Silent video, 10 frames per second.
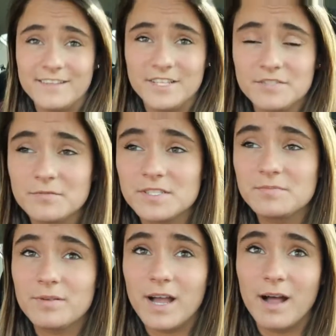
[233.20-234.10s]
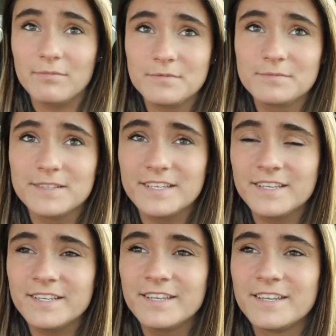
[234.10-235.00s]
This was
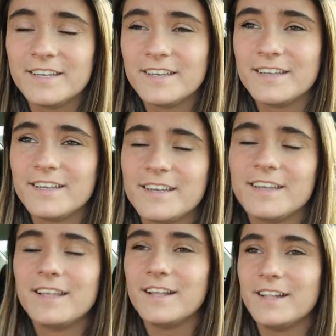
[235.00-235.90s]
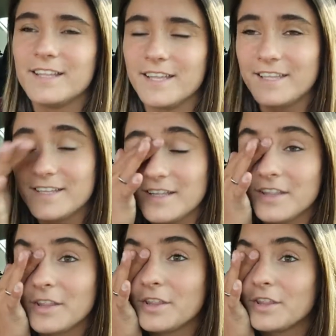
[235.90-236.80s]
probably like
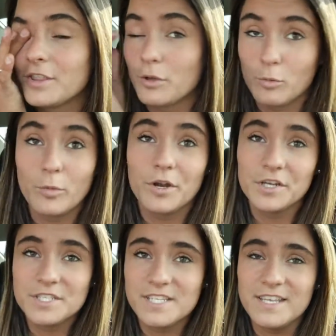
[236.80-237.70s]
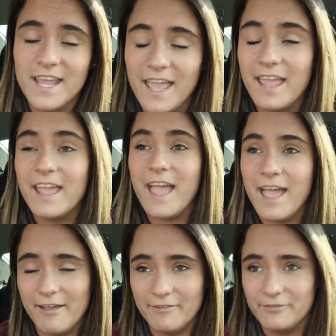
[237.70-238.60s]
the worst day
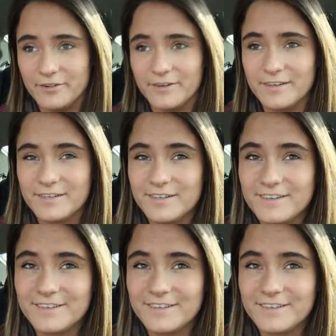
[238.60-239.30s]
ever.